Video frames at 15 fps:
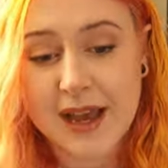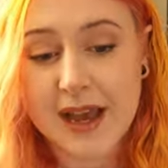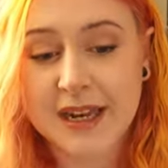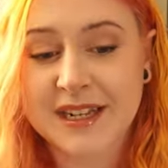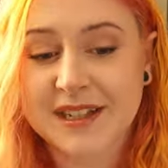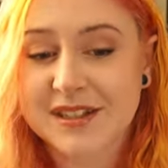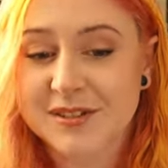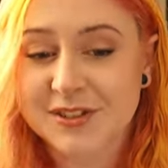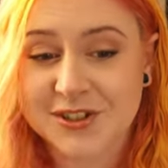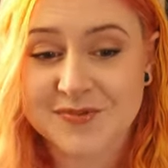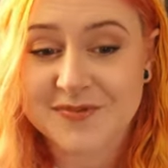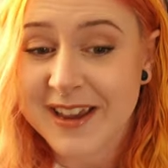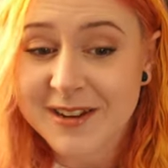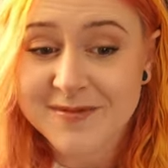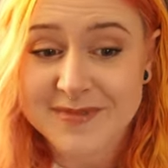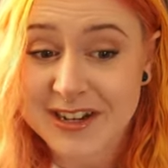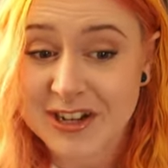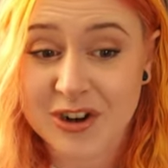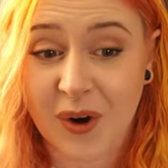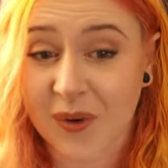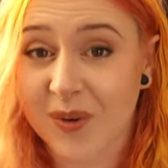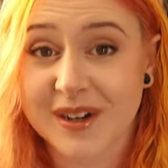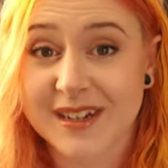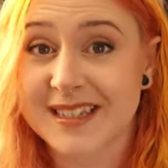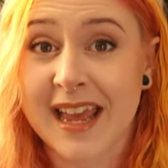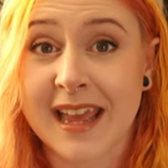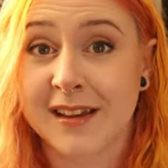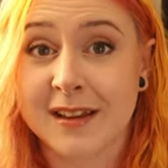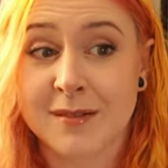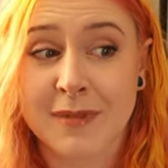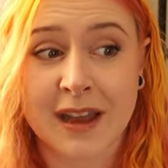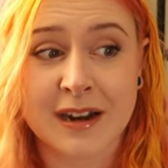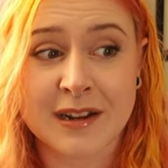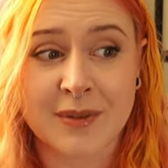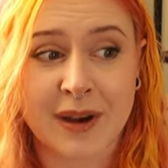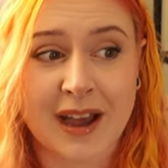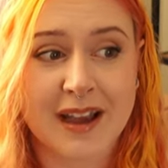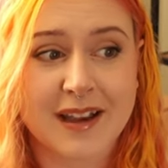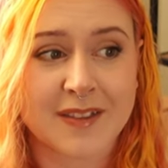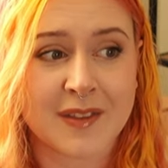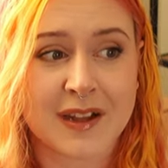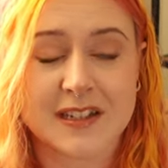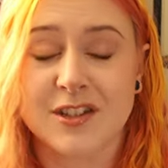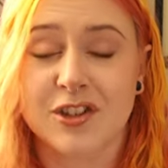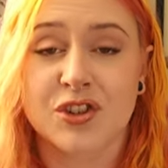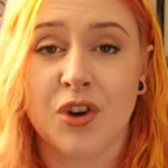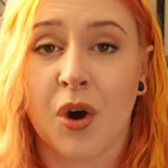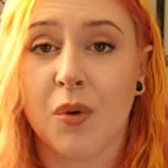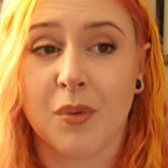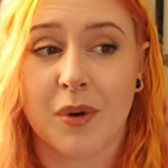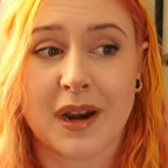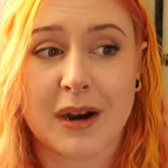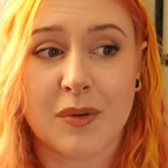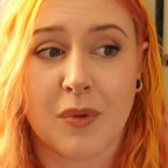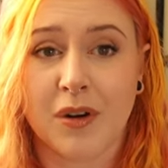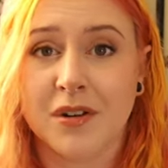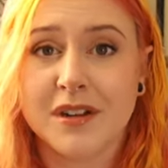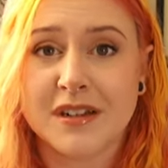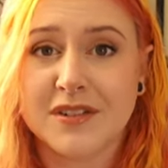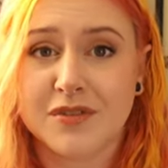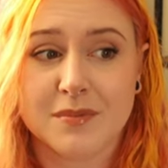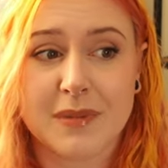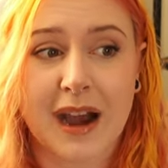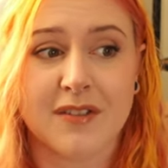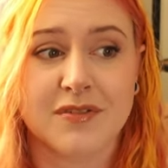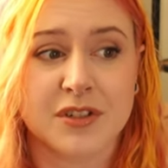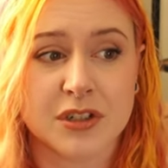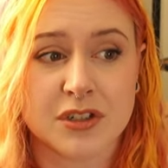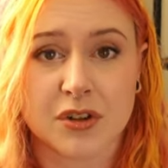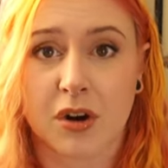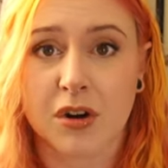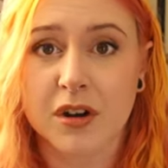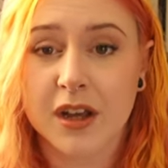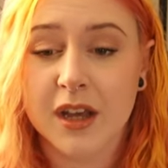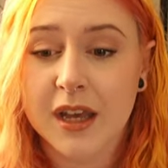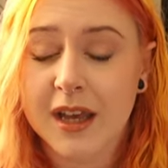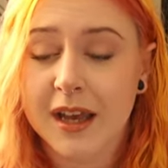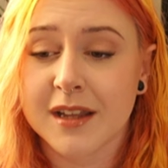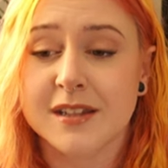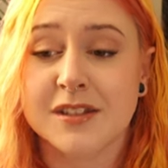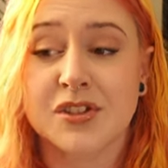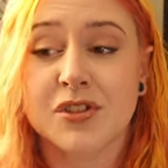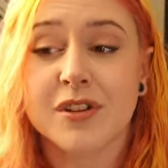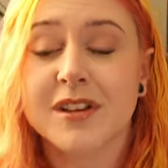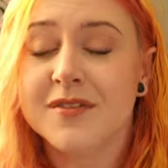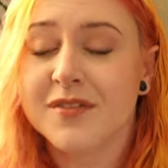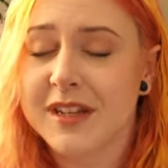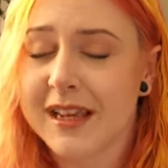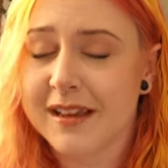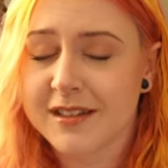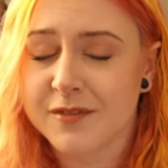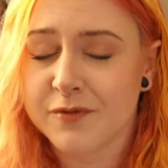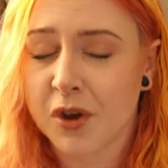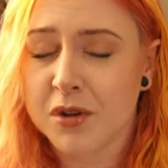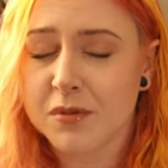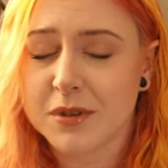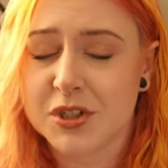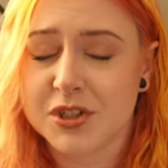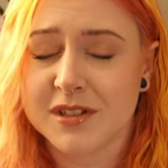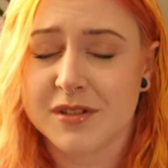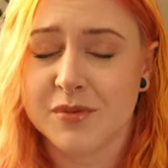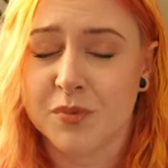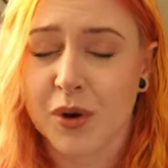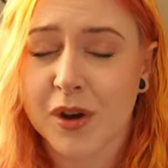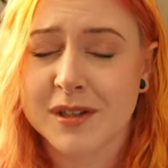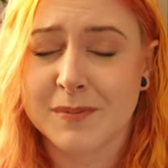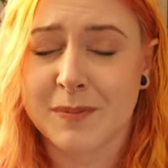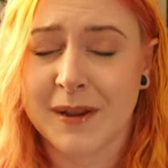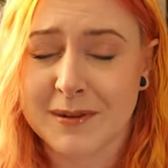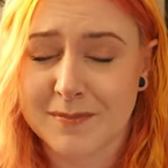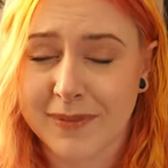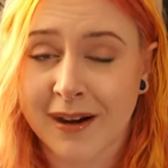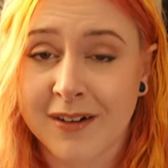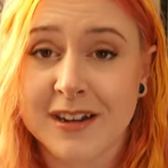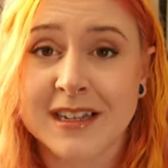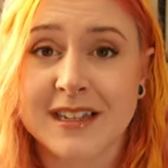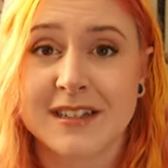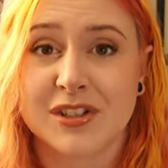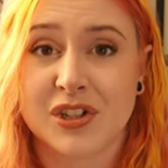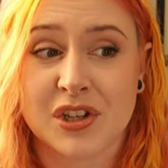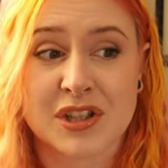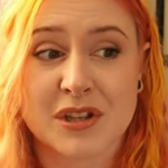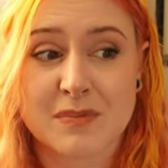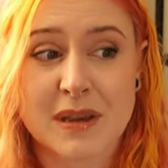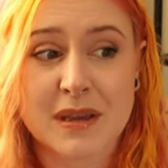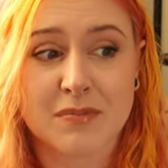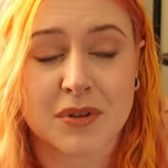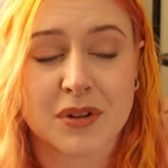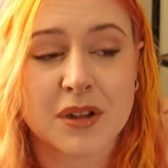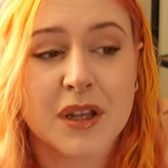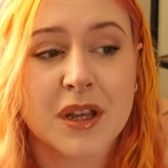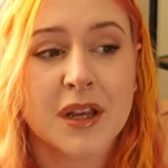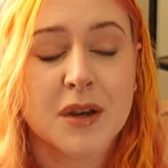And it's just made me not want to take him anywhere, and that's not what I wanted from having a dog. And it's not even his fault, which is the worst bit about it, it's other people.